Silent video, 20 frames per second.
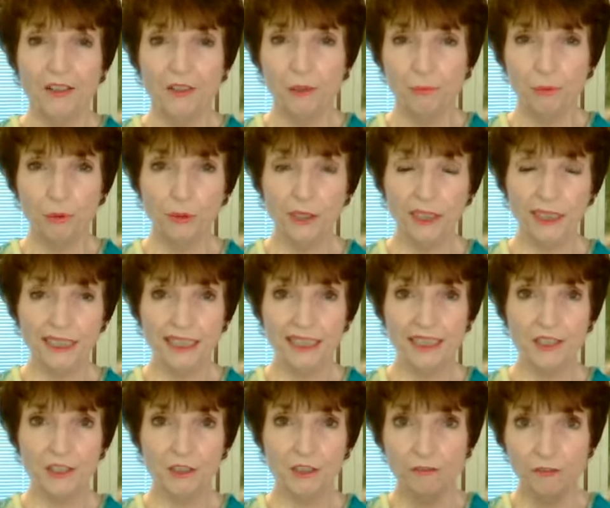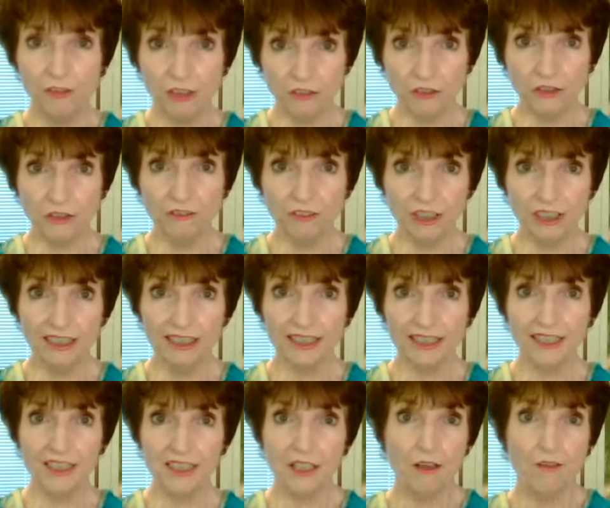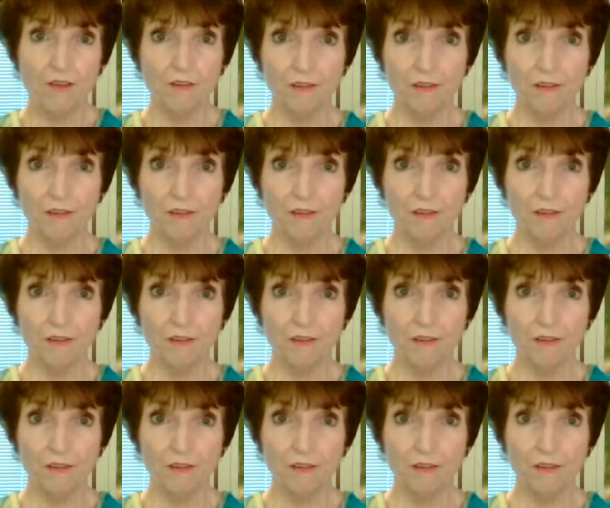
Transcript: The point is to feel the feelings,